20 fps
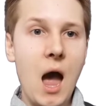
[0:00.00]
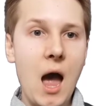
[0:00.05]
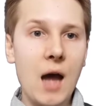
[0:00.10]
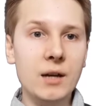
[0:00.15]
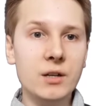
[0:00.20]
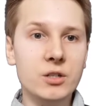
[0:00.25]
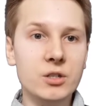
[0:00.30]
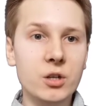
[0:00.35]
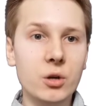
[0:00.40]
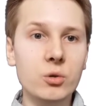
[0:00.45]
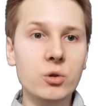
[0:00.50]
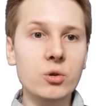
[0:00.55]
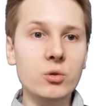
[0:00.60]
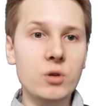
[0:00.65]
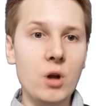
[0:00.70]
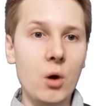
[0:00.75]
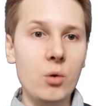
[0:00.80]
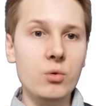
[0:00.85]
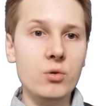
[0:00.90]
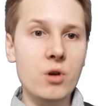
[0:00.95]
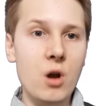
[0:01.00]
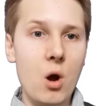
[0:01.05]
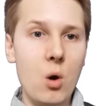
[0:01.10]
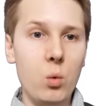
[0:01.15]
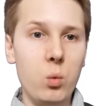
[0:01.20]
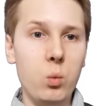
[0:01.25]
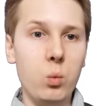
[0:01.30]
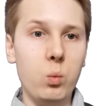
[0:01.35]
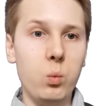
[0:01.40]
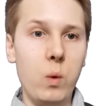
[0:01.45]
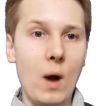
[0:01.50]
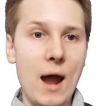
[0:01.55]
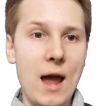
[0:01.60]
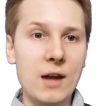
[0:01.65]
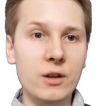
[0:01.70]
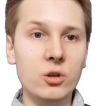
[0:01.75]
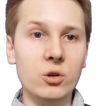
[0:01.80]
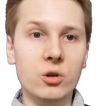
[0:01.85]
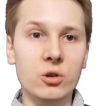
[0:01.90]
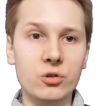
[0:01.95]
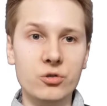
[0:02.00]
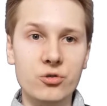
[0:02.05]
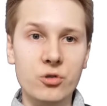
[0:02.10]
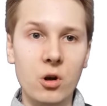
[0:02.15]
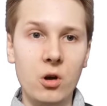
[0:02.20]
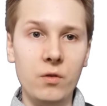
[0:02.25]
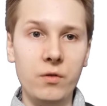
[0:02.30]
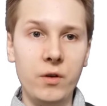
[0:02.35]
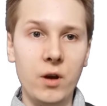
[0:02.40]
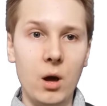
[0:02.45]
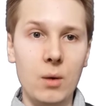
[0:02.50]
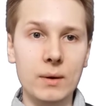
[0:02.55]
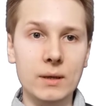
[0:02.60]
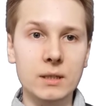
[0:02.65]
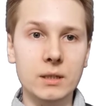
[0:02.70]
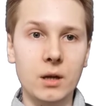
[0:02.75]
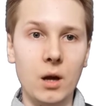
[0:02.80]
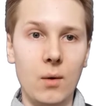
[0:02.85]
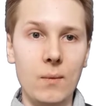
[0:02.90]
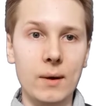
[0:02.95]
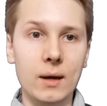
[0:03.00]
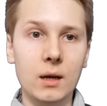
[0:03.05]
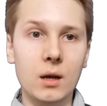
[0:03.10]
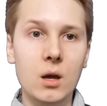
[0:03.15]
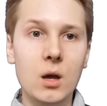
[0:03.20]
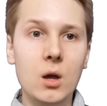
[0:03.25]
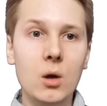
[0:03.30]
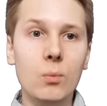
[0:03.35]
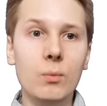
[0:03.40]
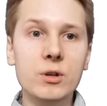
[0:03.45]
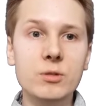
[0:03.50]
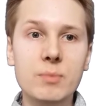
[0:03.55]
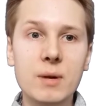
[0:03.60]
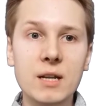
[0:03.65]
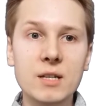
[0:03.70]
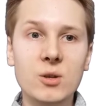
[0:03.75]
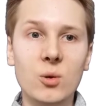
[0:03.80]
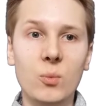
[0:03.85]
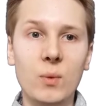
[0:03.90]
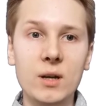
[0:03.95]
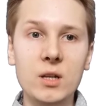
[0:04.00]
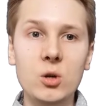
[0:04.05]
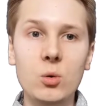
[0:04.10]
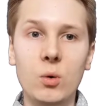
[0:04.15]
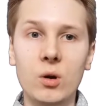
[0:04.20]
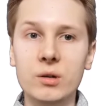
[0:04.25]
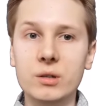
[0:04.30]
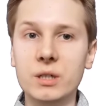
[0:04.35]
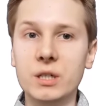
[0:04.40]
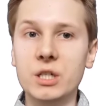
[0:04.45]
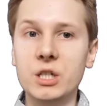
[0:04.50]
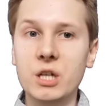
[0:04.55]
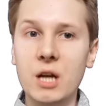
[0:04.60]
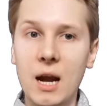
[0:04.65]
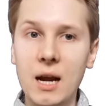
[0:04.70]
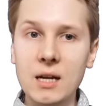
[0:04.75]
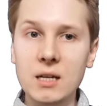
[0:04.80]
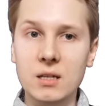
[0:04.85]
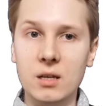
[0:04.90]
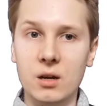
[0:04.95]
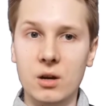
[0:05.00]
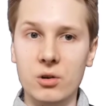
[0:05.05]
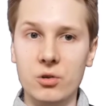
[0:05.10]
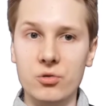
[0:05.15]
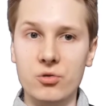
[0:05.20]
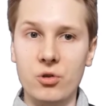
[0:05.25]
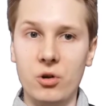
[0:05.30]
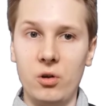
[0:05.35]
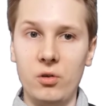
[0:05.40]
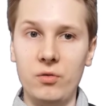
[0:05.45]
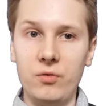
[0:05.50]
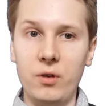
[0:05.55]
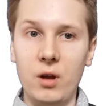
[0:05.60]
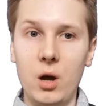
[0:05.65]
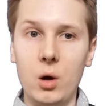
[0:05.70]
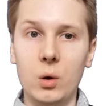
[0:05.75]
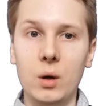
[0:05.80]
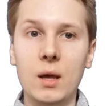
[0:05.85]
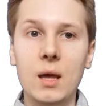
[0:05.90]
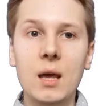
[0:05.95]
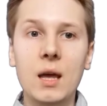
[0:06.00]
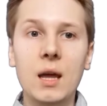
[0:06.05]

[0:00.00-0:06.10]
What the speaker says: And so you don't know where your control flow is going, which means when you want to change that control flow,